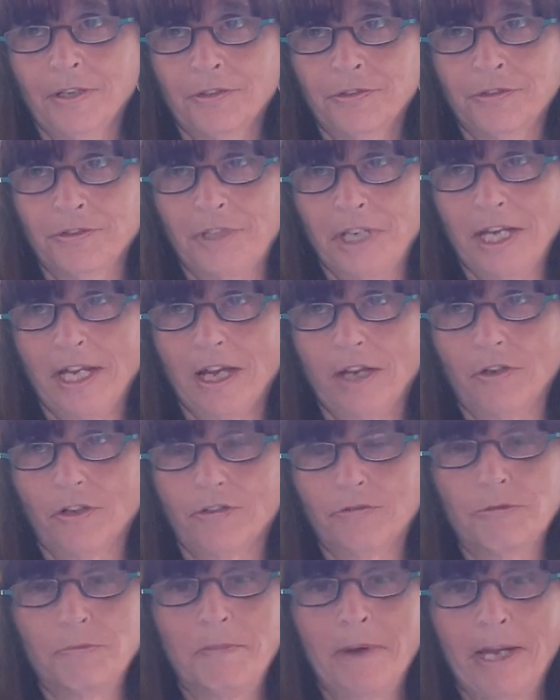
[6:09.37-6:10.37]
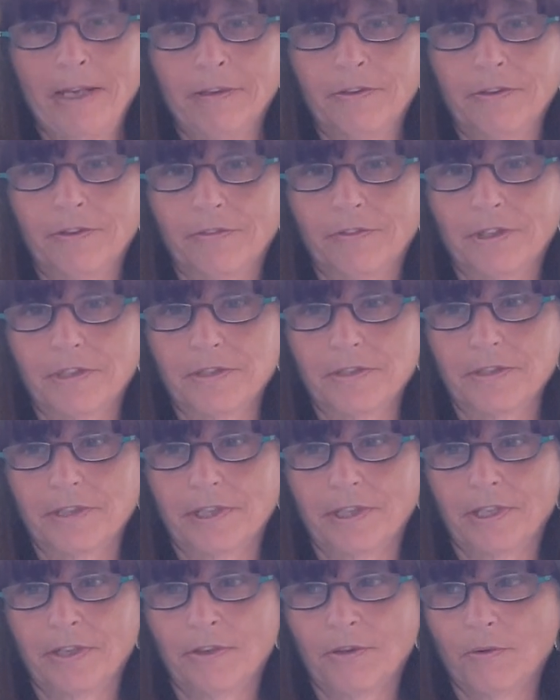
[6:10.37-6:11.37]
today I got reminded of this,
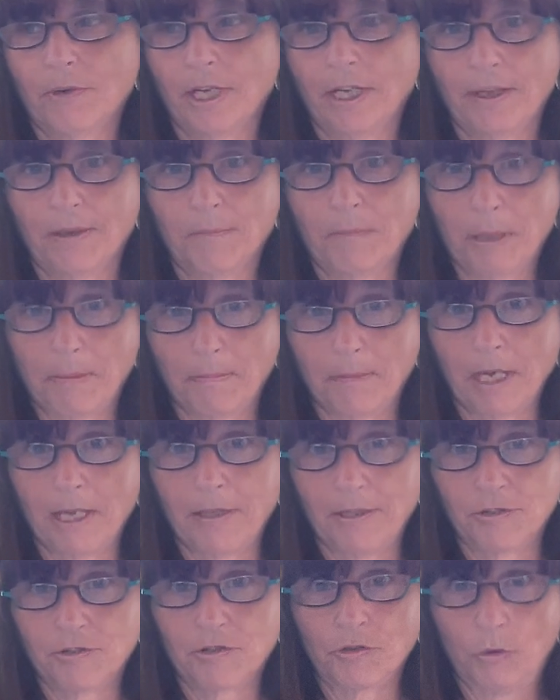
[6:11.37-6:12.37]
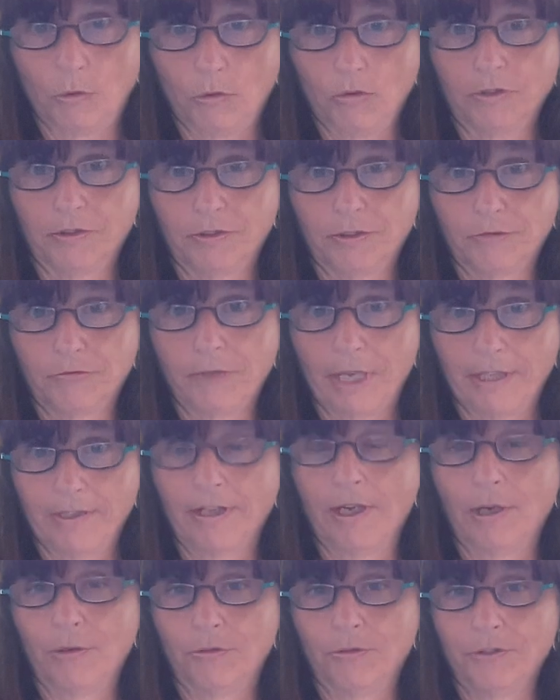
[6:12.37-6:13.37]
and I know my soul right
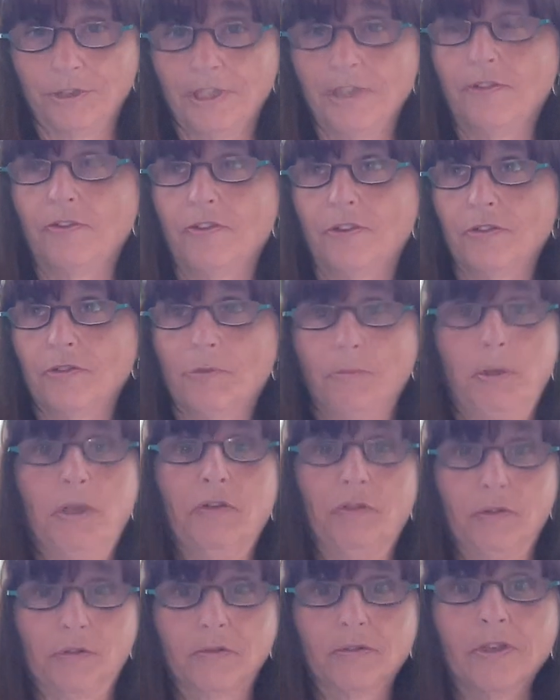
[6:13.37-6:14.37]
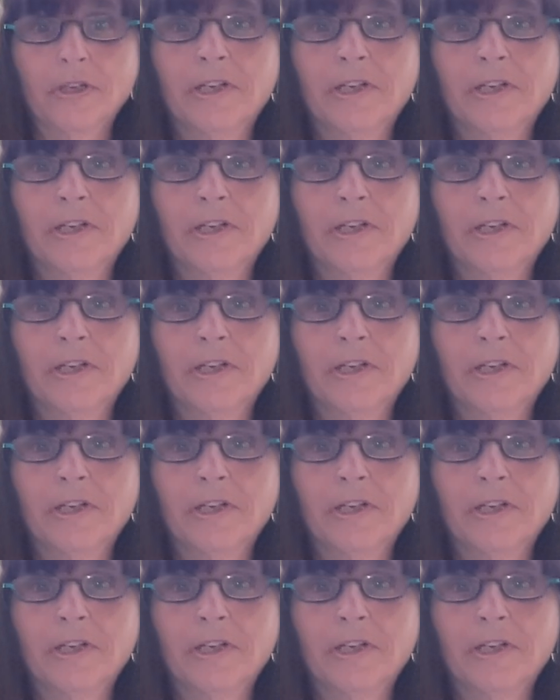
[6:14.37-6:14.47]
now needs this peace.